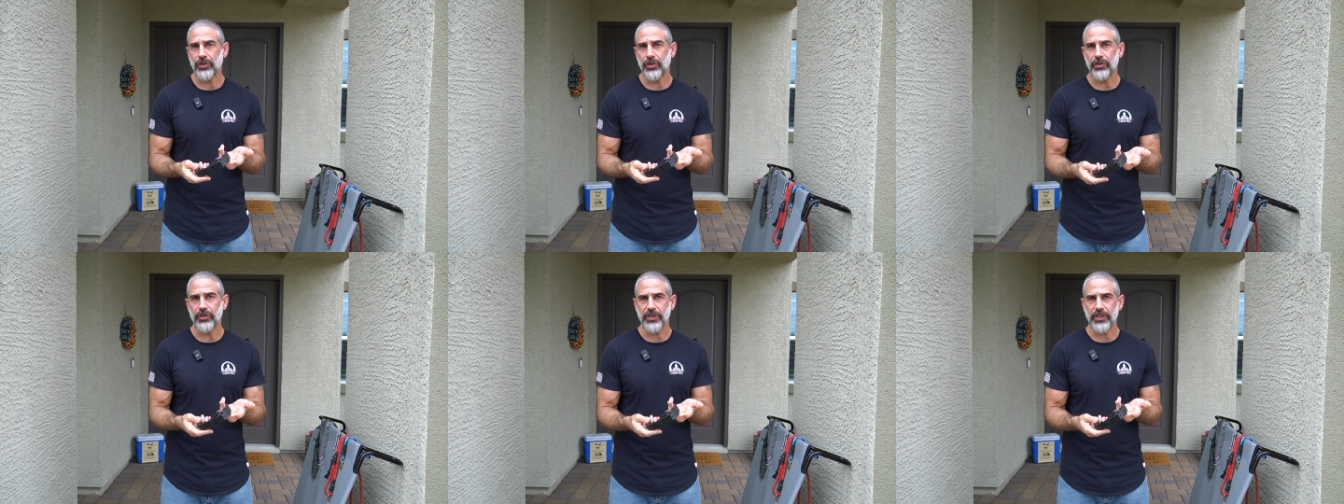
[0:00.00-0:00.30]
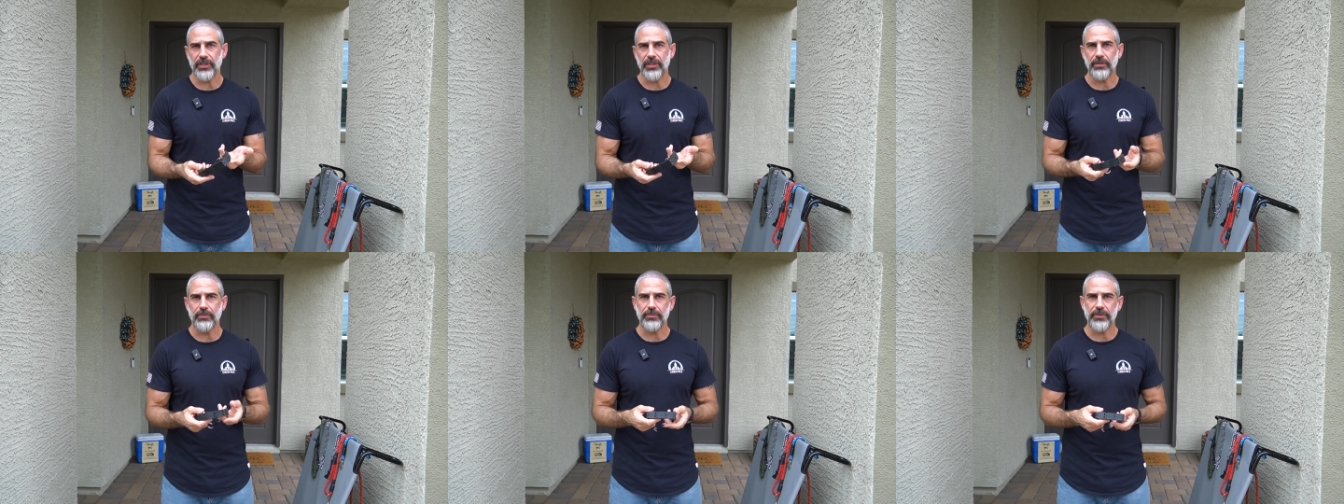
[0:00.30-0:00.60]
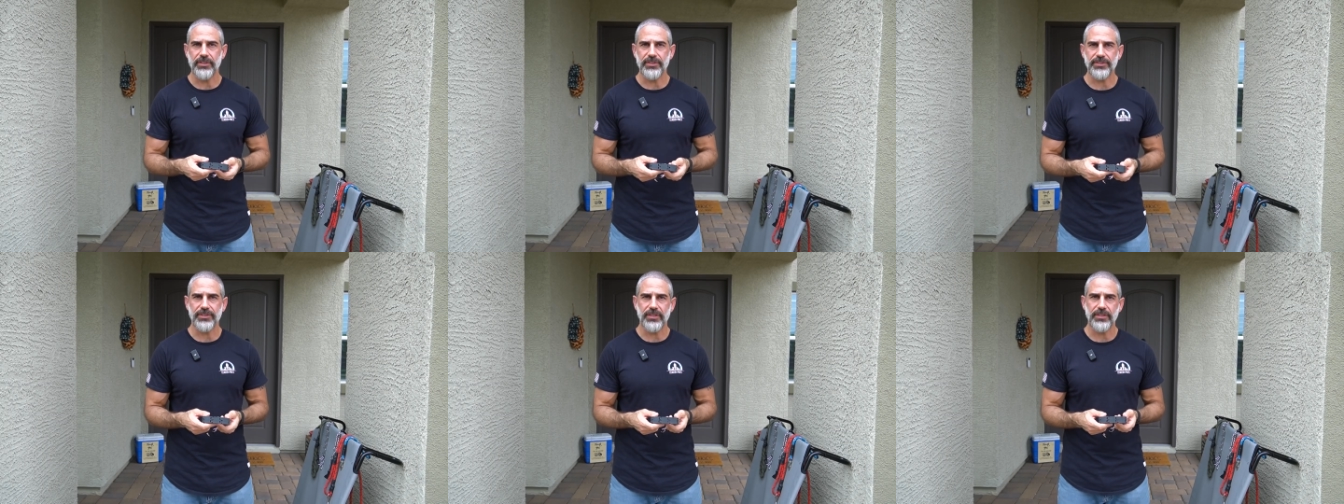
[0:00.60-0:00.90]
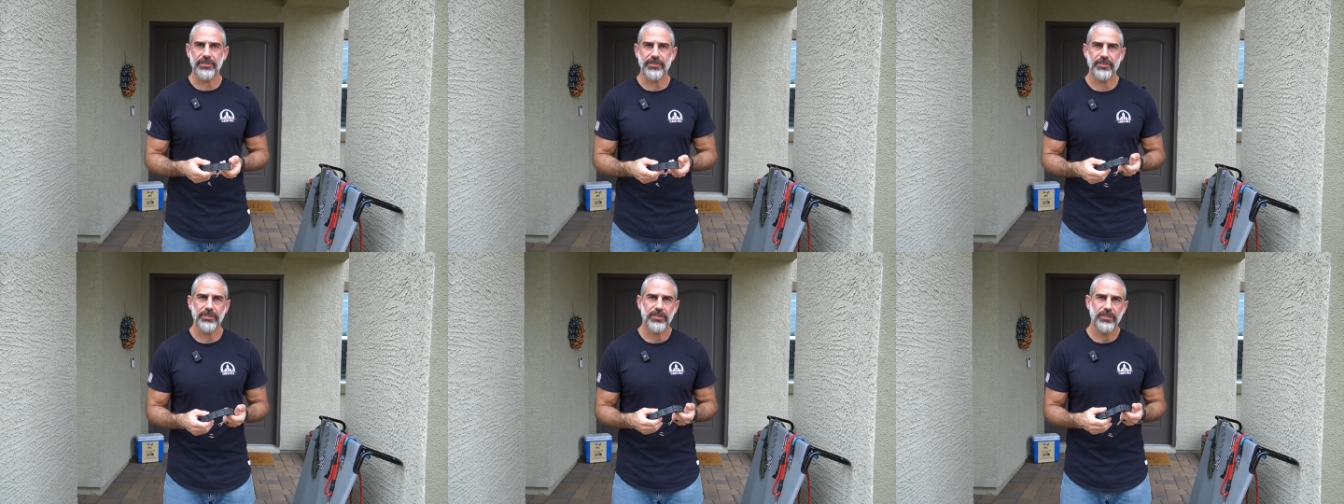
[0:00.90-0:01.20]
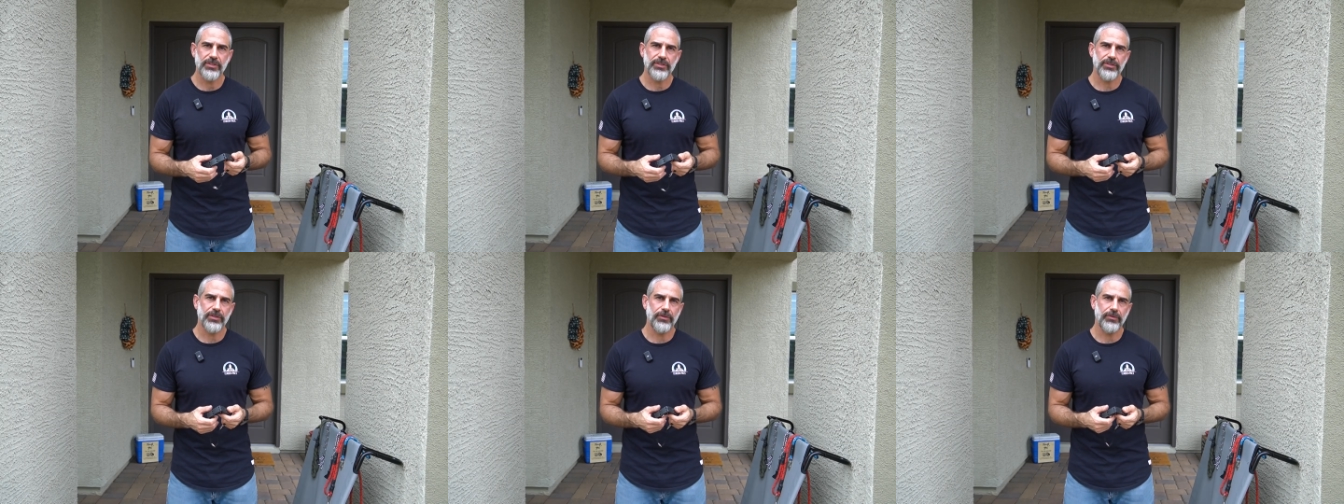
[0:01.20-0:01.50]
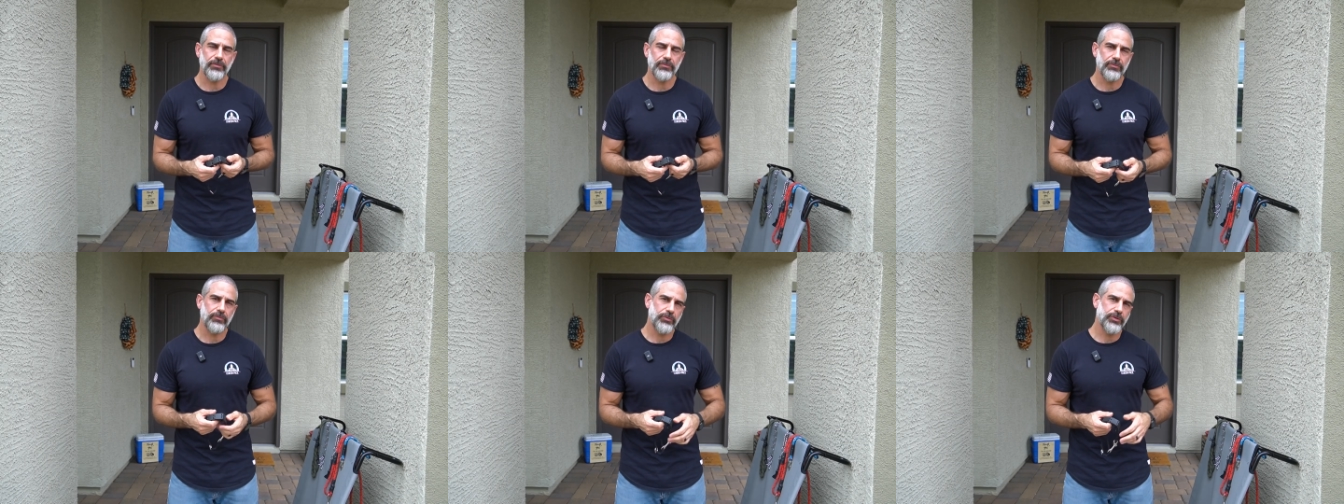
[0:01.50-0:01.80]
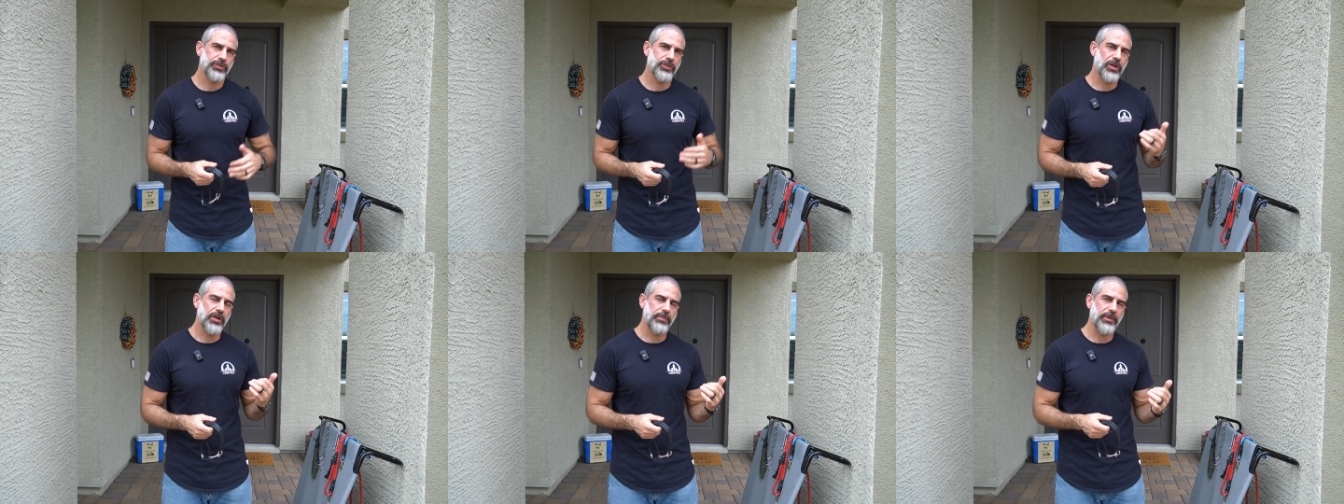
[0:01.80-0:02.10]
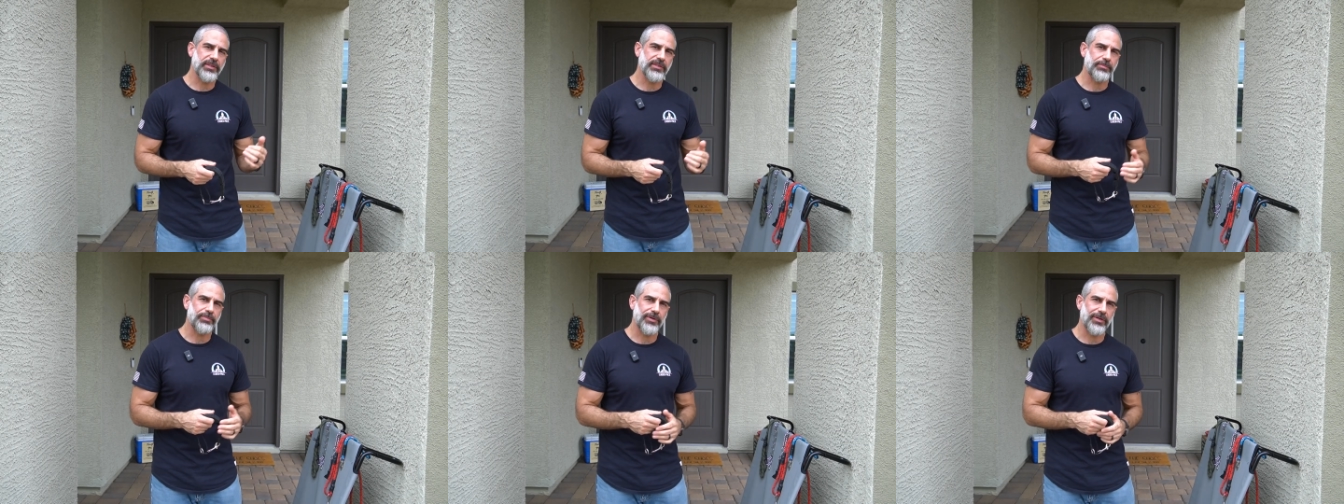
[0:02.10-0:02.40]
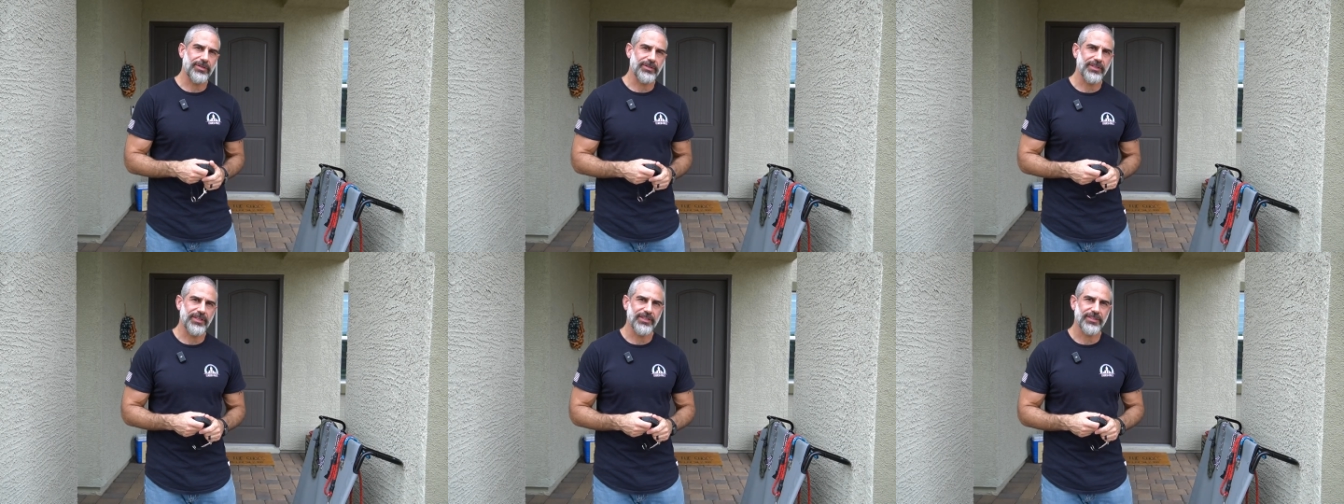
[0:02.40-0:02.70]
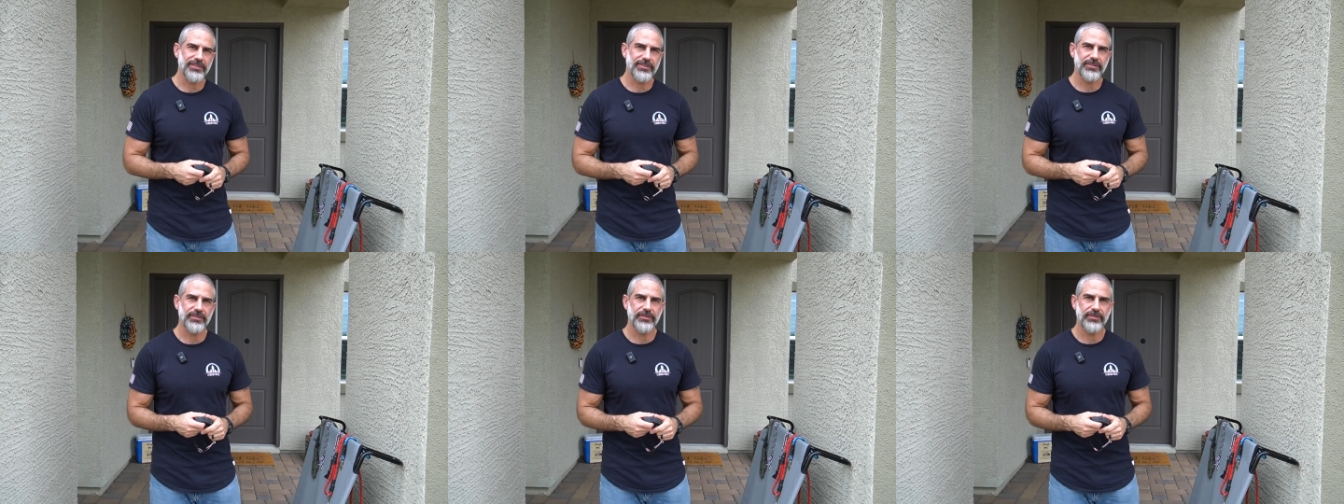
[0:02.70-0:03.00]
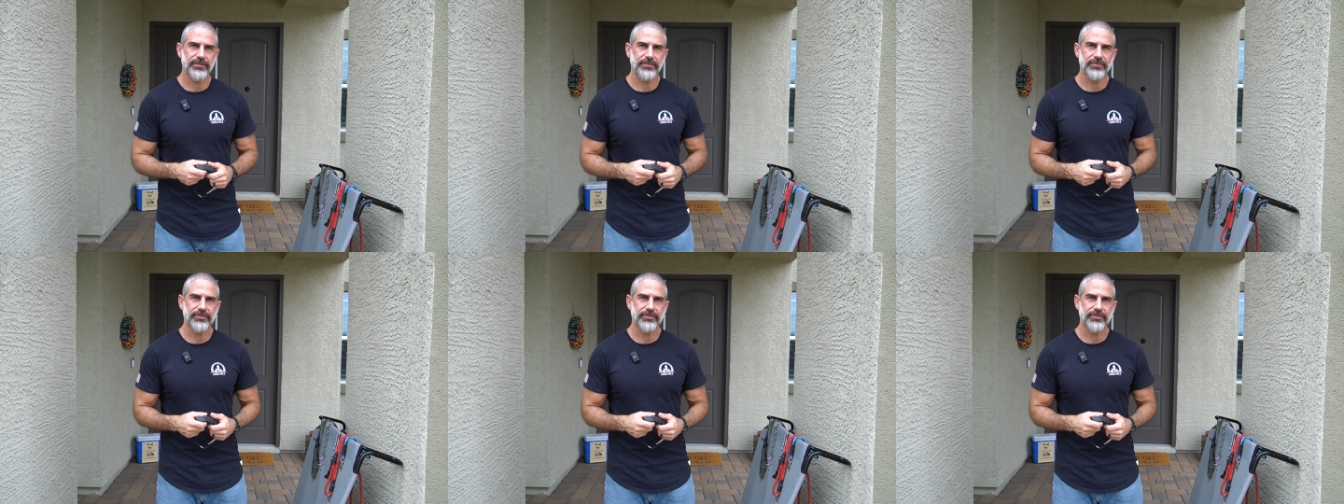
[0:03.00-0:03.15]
hurting them in a sense. So we'll talk about the prong next.